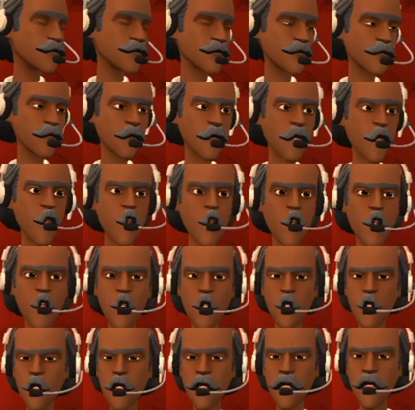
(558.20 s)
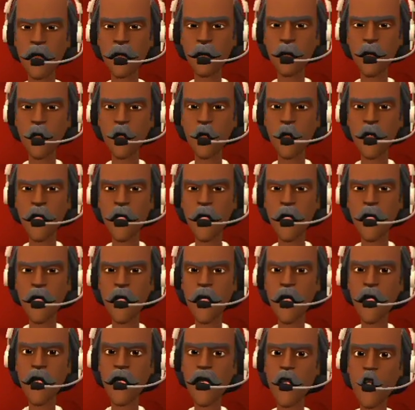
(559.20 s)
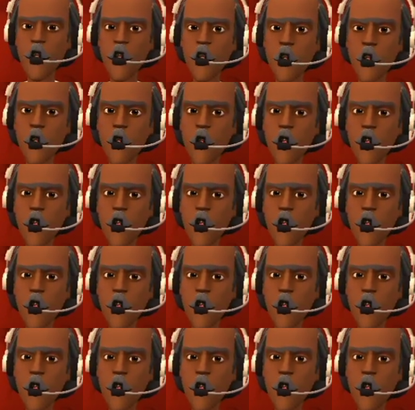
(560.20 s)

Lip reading: Sean Combs signed off